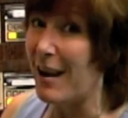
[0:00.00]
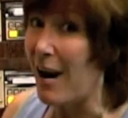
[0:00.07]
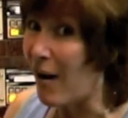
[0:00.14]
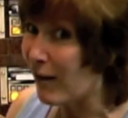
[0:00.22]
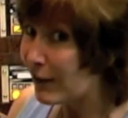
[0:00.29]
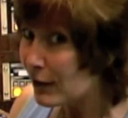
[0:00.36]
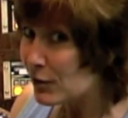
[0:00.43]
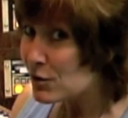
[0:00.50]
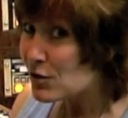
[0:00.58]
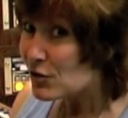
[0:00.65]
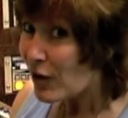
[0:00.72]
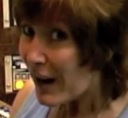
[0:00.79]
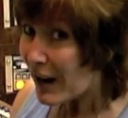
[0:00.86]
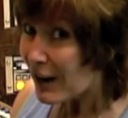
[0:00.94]
They are a little
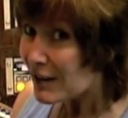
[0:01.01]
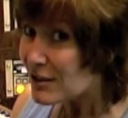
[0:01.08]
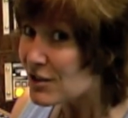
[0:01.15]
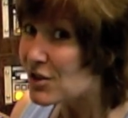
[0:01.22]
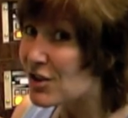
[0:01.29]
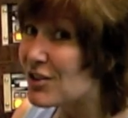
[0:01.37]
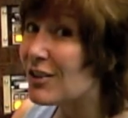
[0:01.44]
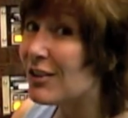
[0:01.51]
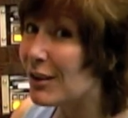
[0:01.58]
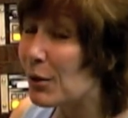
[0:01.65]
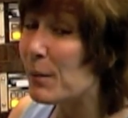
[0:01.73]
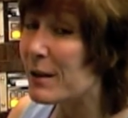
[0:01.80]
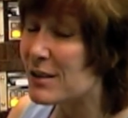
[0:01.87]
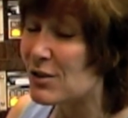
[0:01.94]
strange, just a
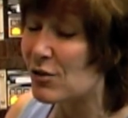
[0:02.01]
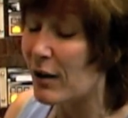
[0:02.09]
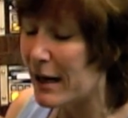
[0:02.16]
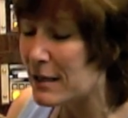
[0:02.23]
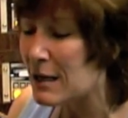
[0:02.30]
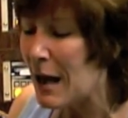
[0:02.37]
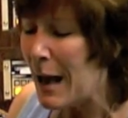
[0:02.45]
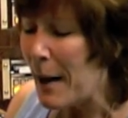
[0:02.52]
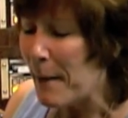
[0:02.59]
little bit strange.